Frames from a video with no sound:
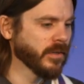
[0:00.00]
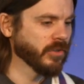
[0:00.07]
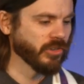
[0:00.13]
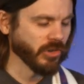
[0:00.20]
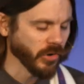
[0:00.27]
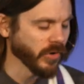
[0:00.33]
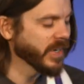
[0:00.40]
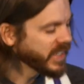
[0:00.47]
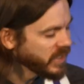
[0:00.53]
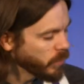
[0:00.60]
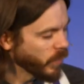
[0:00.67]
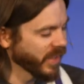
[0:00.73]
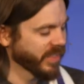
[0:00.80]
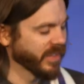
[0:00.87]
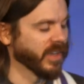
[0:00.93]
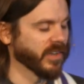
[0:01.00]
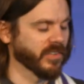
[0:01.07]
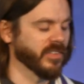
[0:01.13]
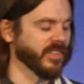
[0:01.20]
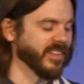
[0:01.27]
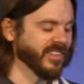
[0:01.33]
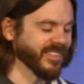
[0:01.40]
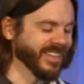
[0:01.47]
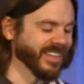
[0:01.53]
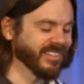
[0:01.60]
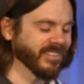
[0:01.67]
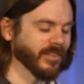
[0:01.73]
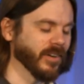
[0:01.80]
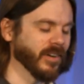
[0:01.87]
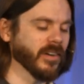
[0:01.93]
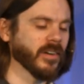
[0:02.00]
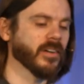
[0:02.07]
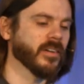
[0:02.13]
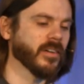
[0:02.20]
journey with us this Easter,